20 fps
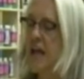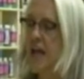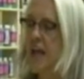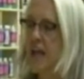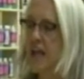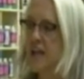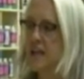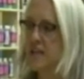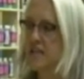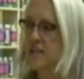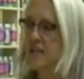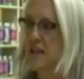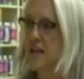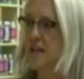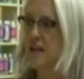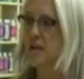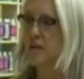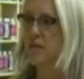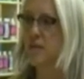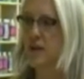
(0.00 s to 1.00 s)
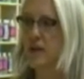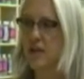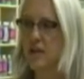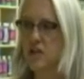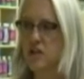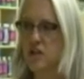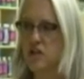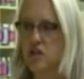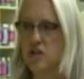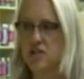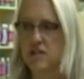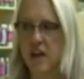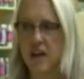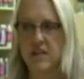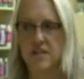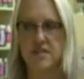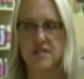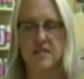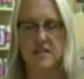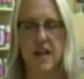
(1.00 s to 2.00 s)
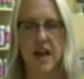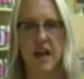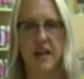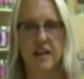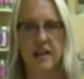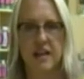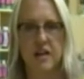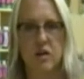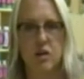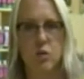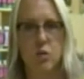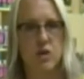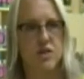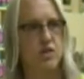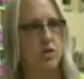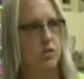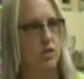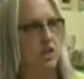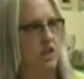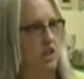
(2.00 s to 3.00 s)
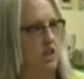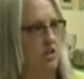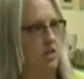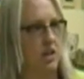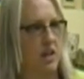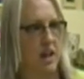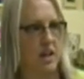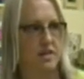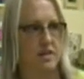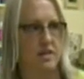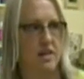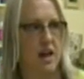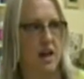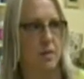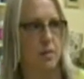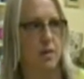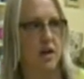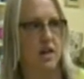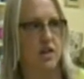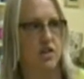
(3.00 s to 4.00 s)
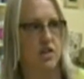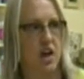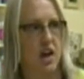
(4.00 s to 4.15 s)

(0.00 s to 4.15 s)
And it just kind of sat here and wasn't really utilized that much.